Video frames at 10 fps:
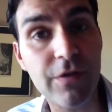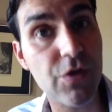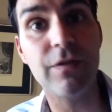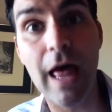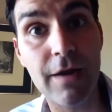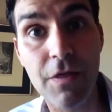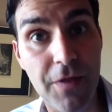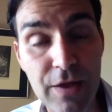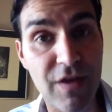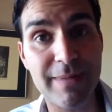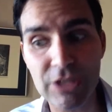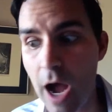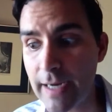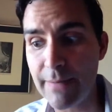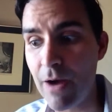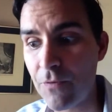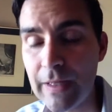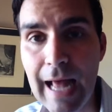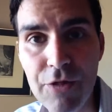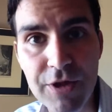because a lot of the things I've been talking about for the
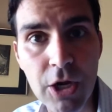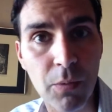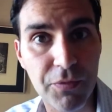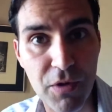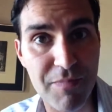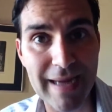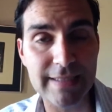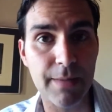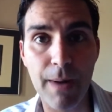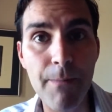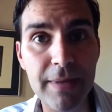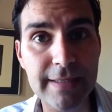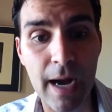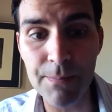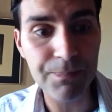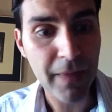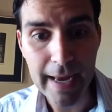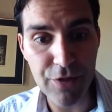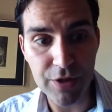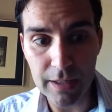last year with respect to the pump and dump
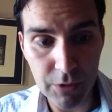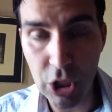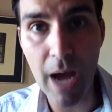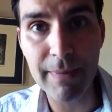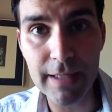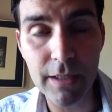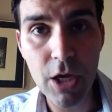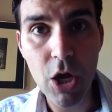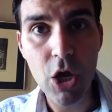is coming